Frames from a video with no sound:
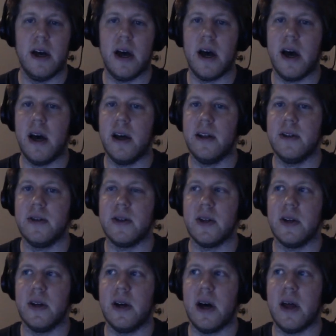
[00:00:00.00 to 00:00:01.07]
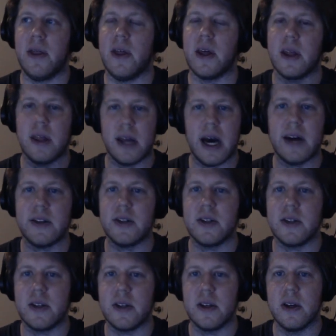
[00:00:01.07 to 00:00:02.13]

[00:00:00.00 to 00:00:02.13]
and I think that's